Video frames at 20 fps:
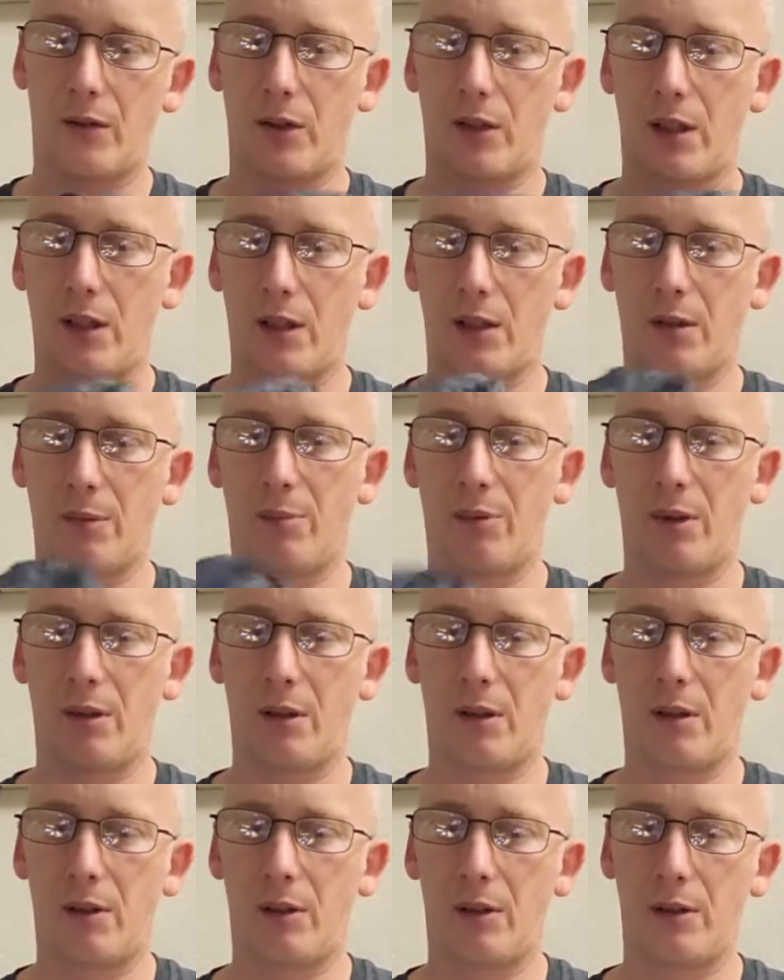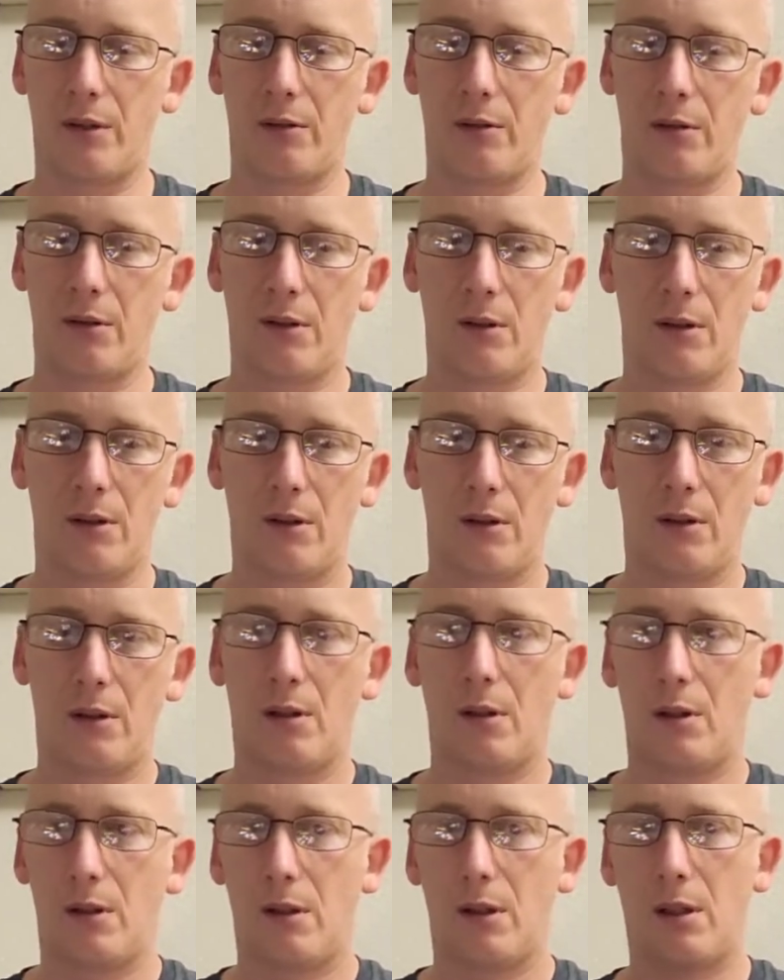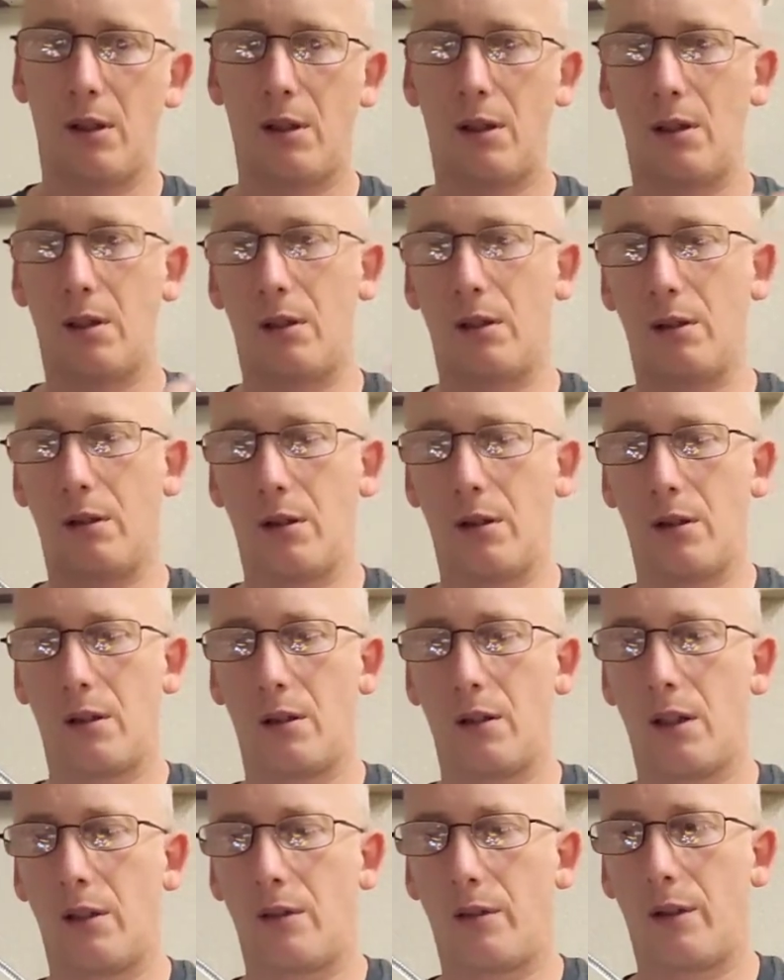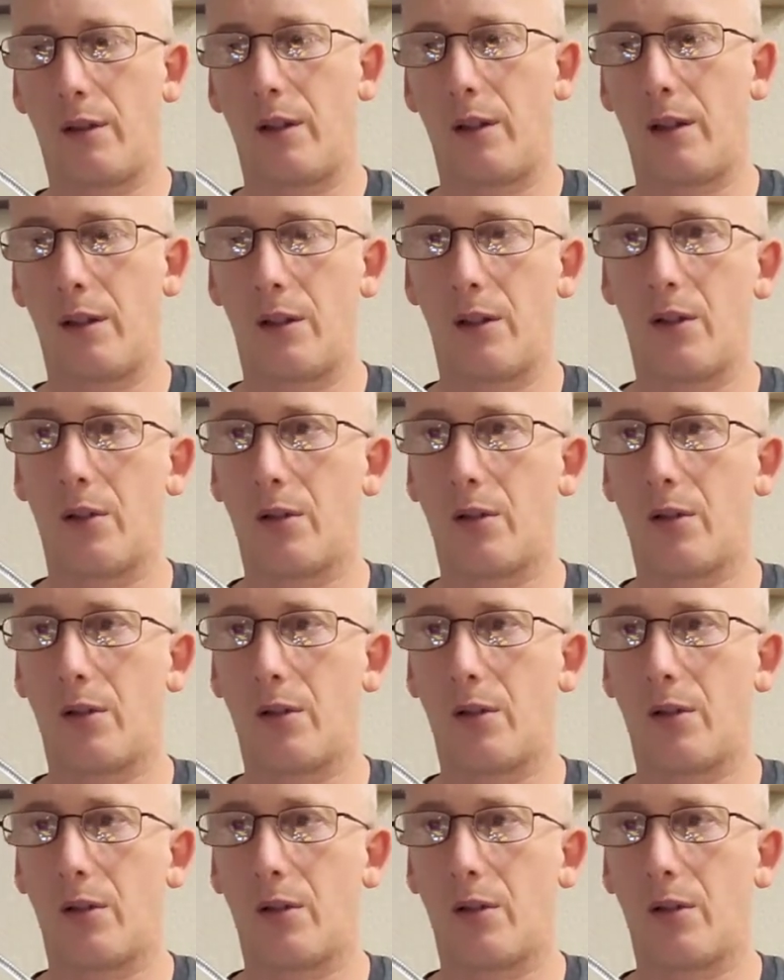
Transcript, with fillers: sack to put it into. And here again, everything is